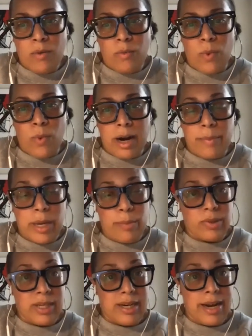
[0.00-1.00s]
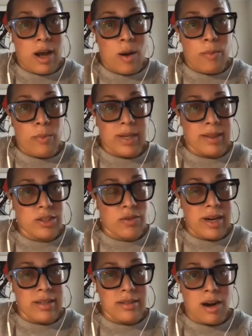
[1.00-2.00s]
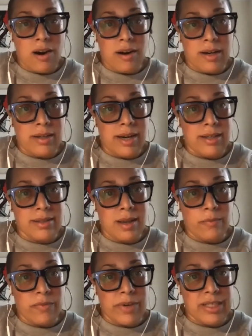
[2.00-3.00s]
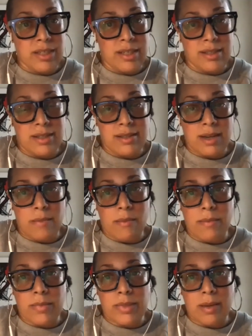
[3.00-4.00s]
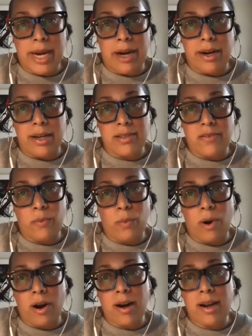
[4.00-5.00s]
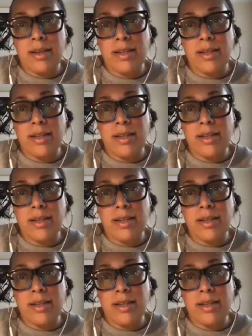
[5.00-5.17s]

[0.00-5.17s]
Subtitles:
where people need help, what the trends are in some regions and some areas of work.